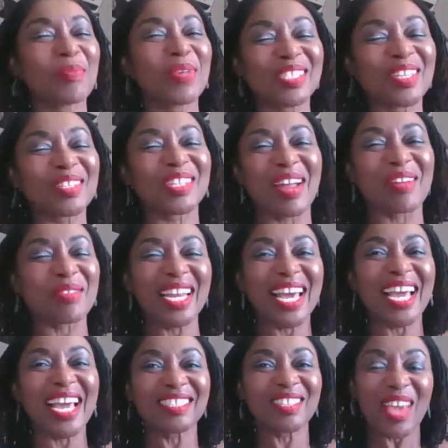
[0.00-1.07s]
school. I realized
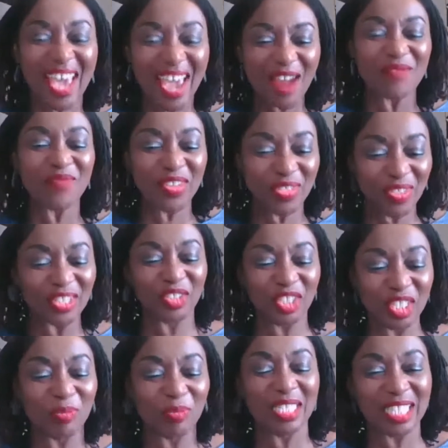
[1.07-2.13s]
everything she's been
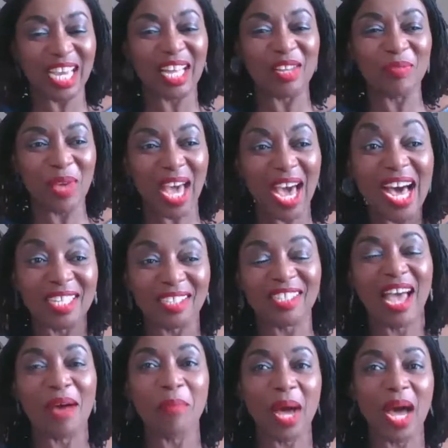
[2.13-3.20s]
telling us
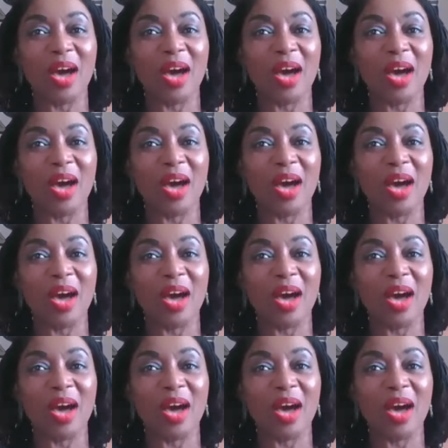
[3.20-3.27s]
about